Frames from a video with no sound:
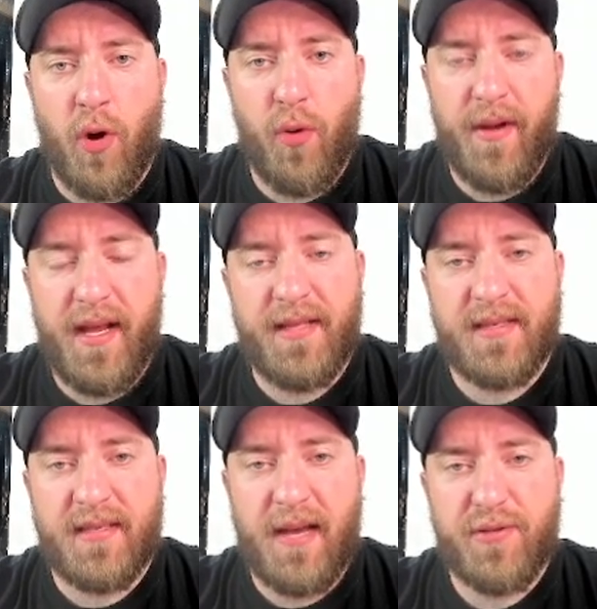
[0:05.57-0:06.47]
Bowman
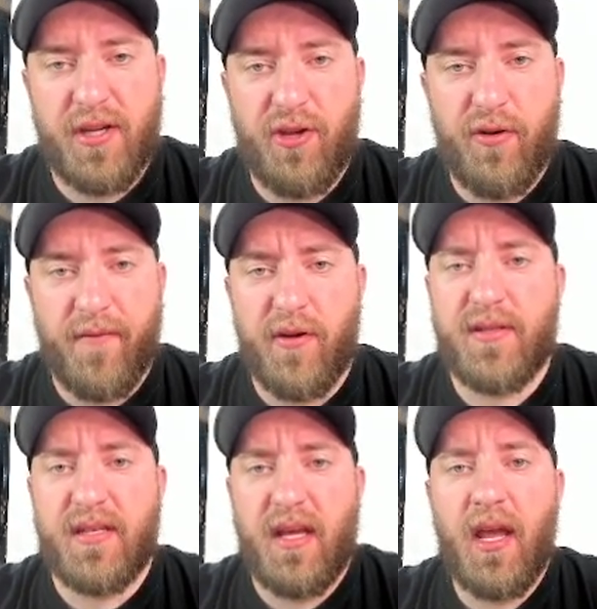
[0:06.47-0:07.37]
Inception
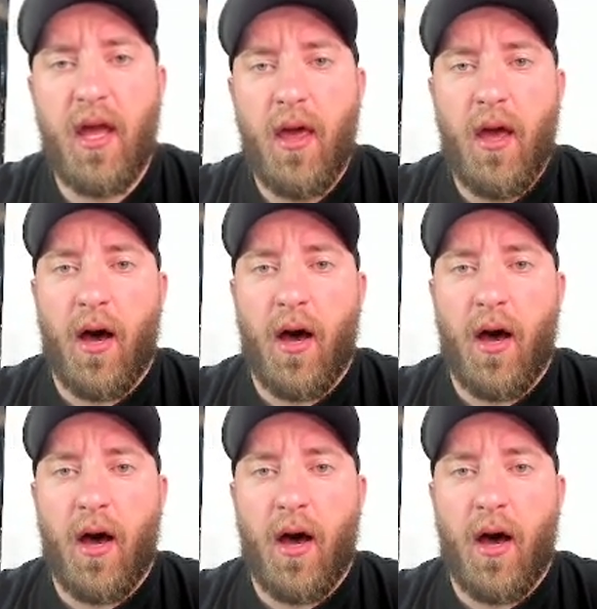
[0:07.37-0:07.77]
University.